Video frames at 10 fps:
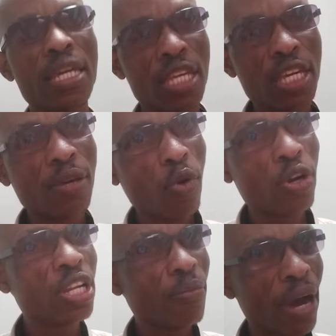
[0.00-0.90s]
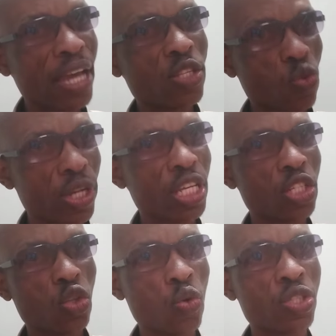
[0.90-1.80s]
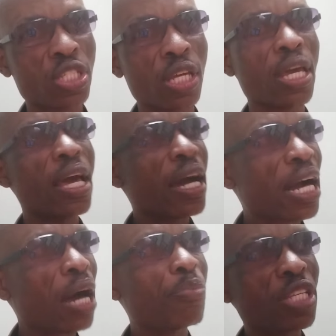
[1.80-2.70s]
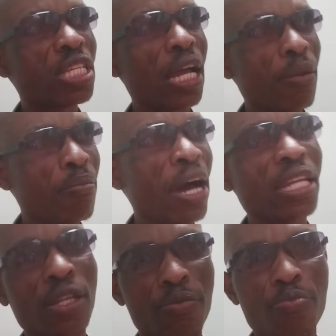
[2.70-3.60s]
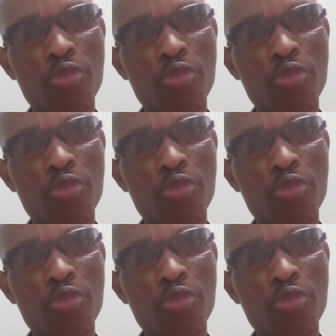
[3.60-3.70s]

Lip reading: He only minds when he's losing capital, money,